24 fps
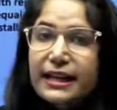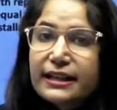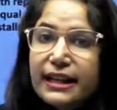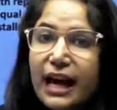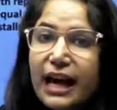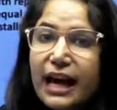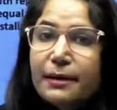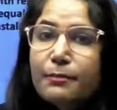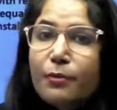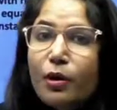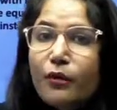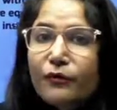the
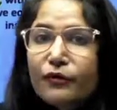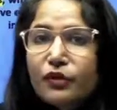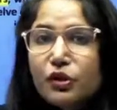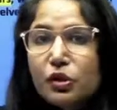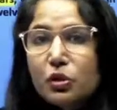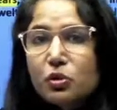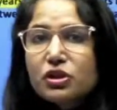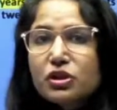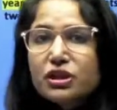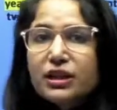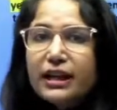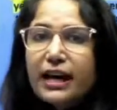time of
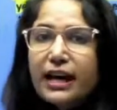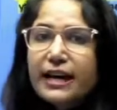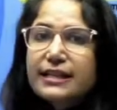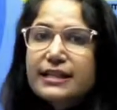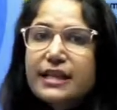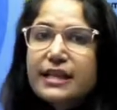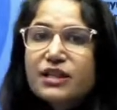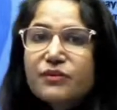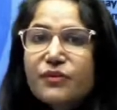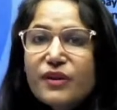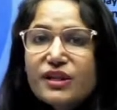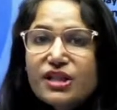huge
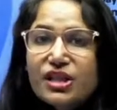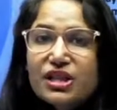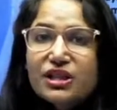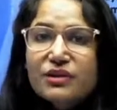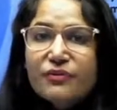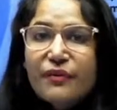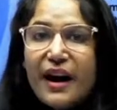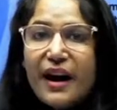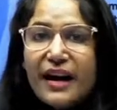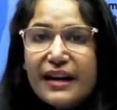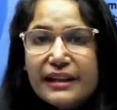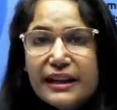crisis which
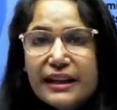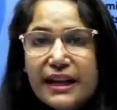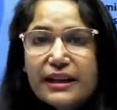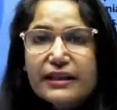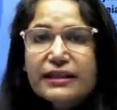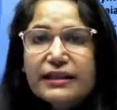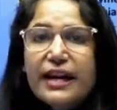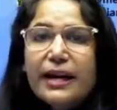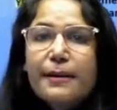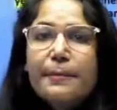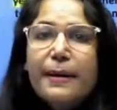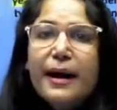is
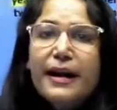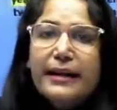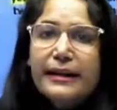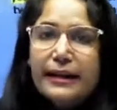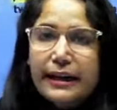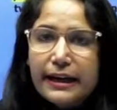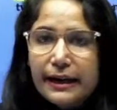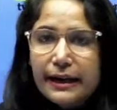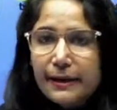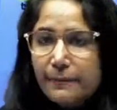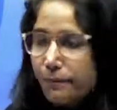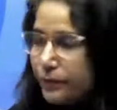widening day by
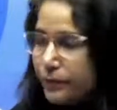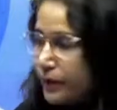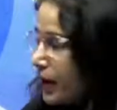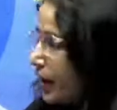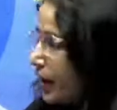day.